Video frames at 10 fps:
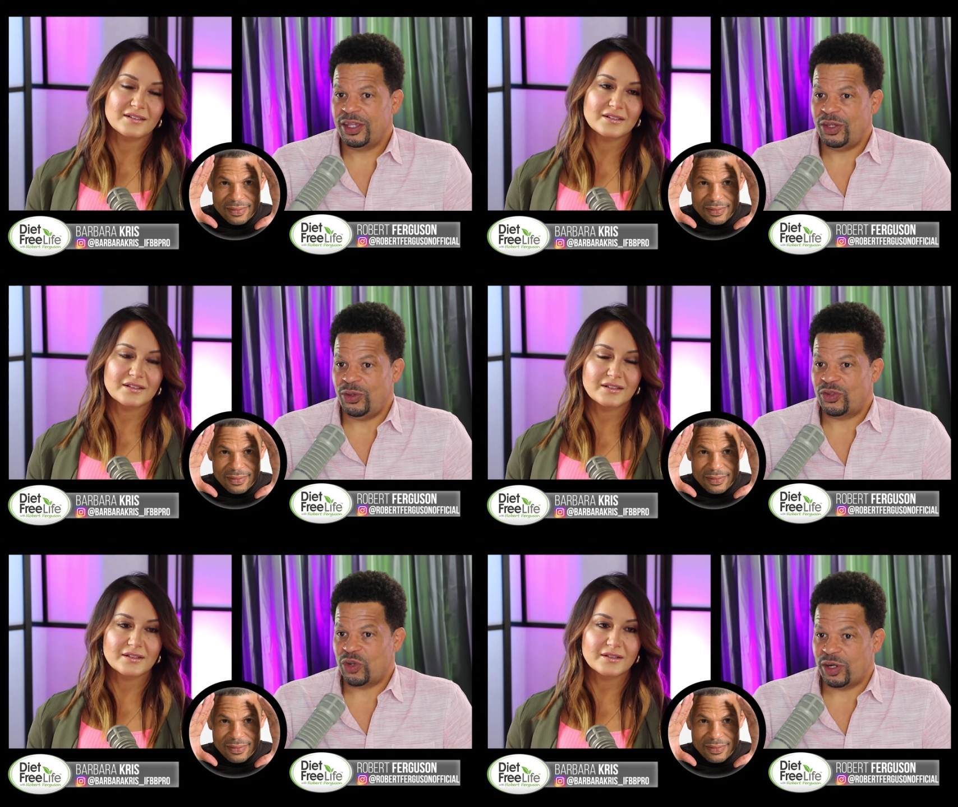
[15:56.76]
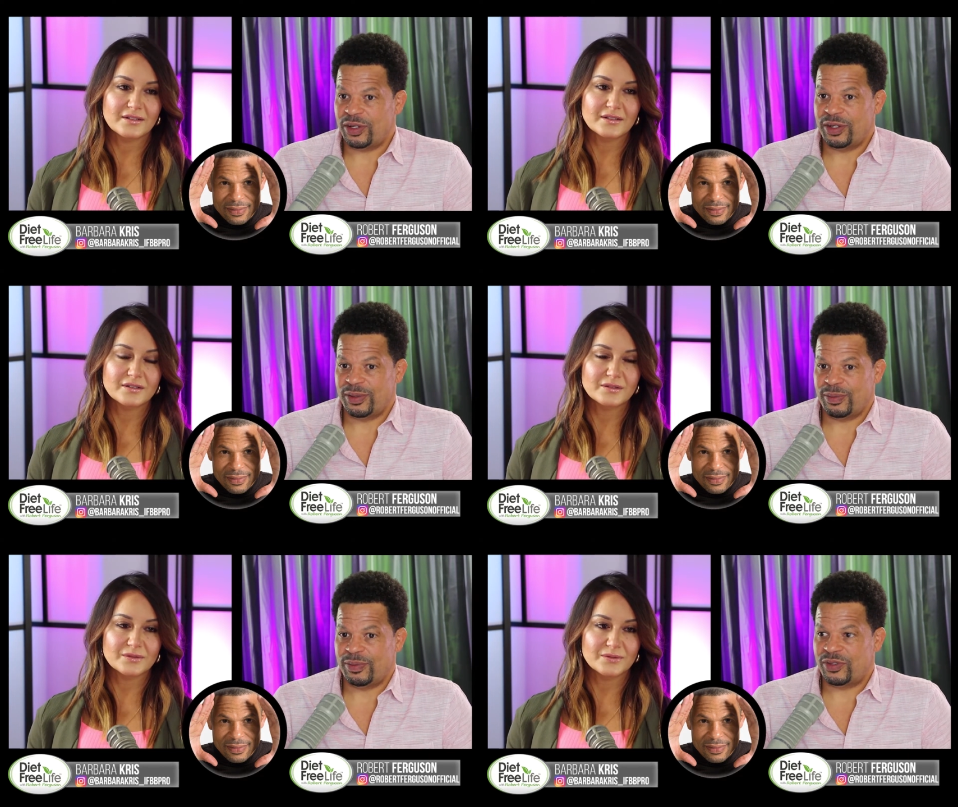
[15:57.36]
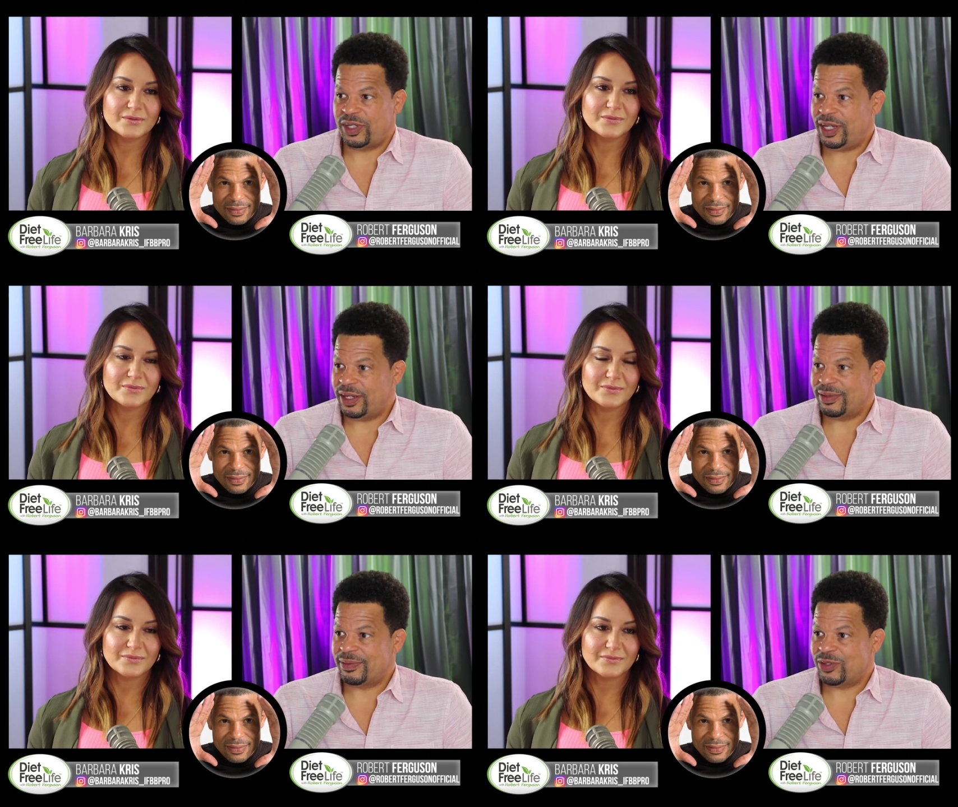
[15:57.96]
Speaker 1: You start to see
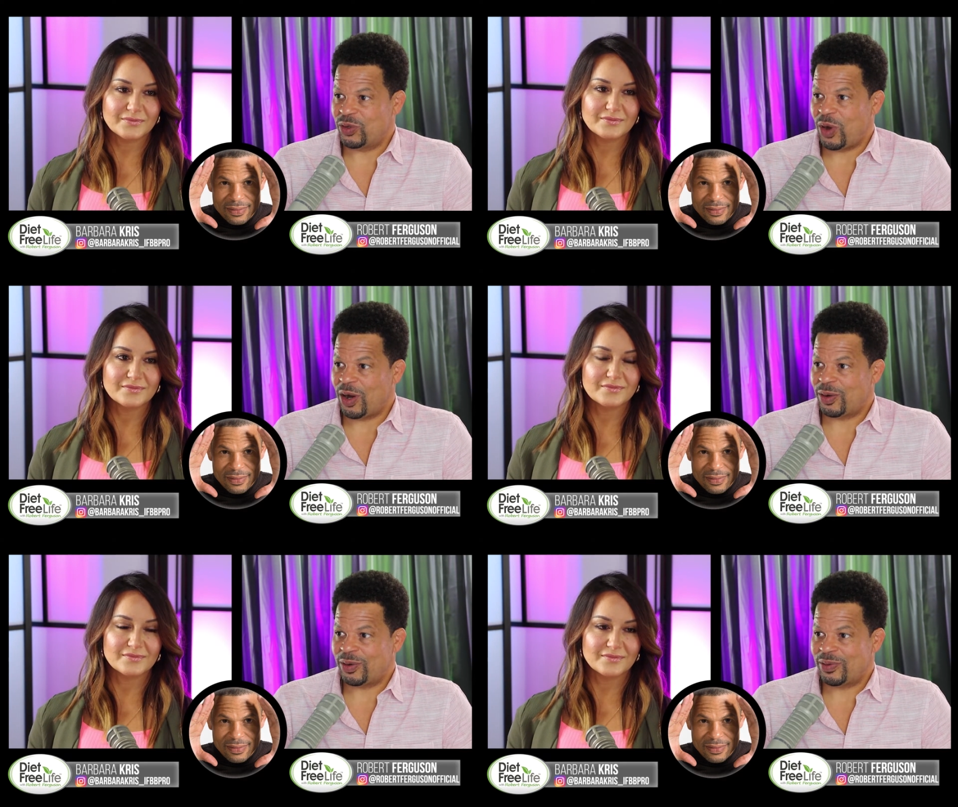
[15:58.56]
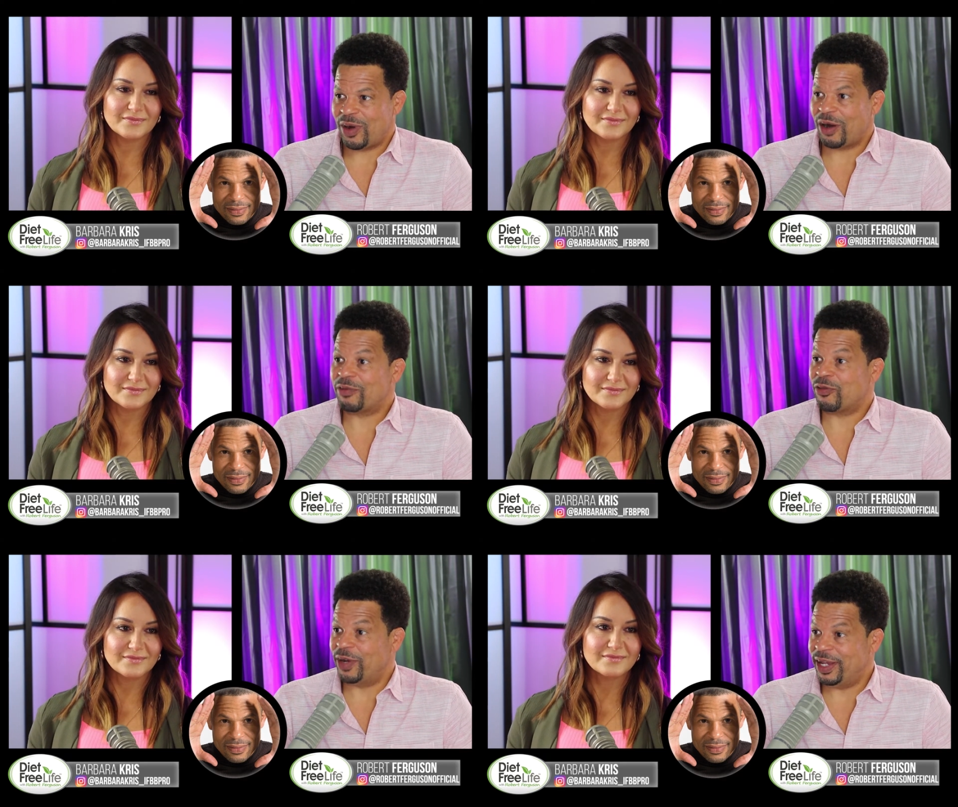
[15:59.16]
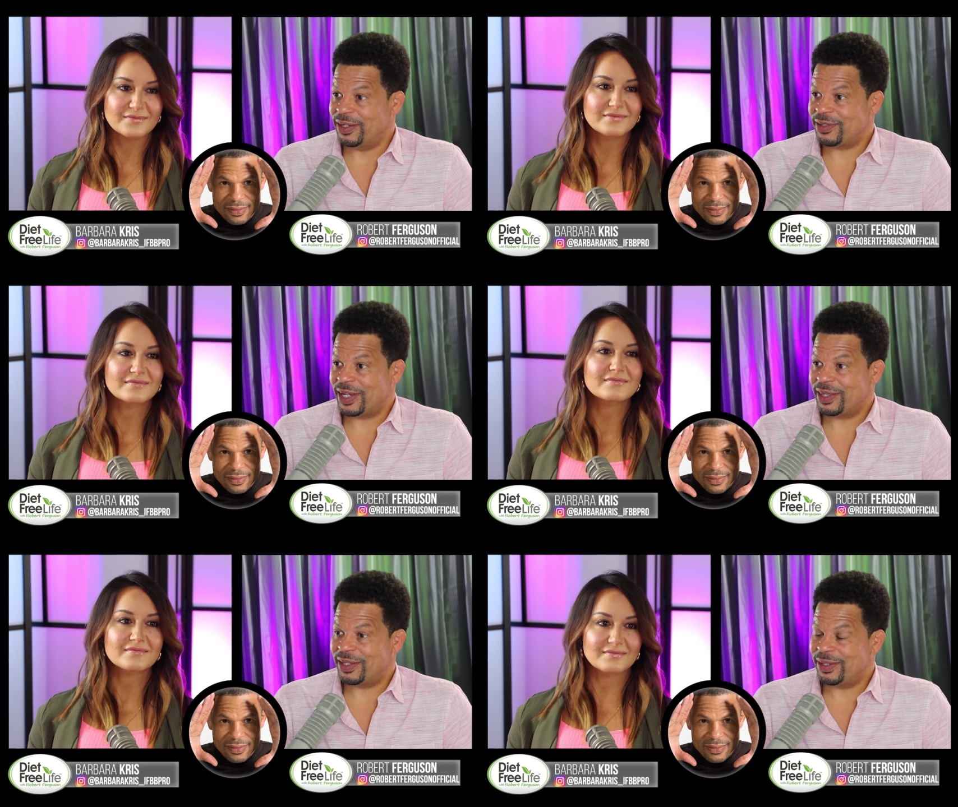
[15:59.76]
it. So our our friends,
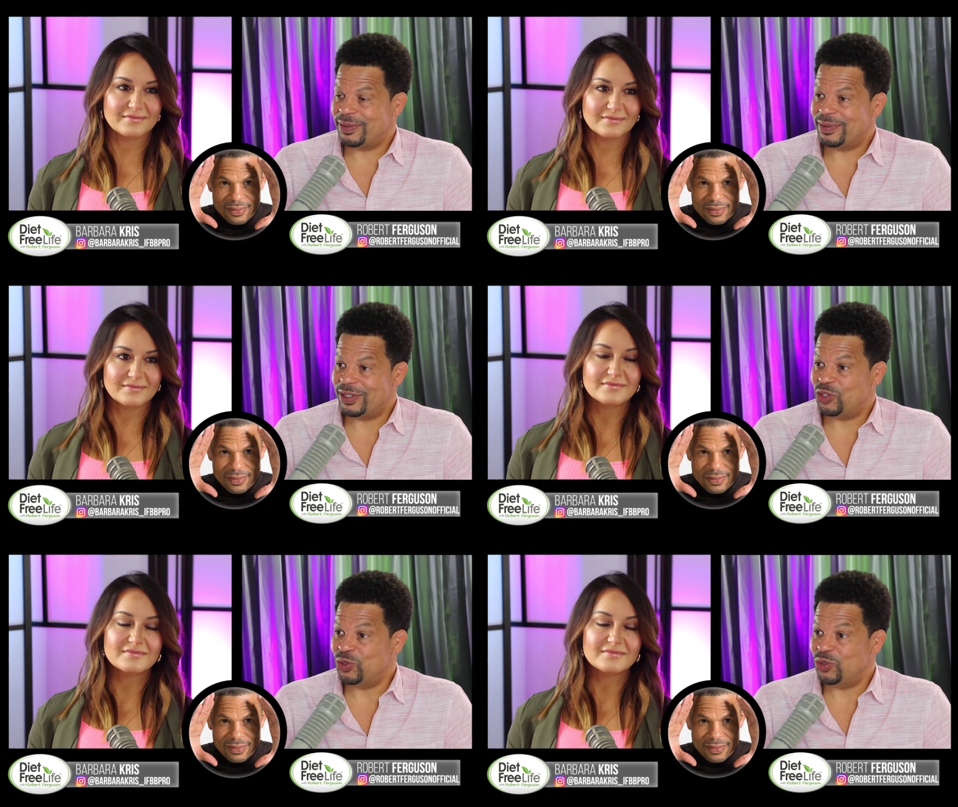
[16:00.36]
like the the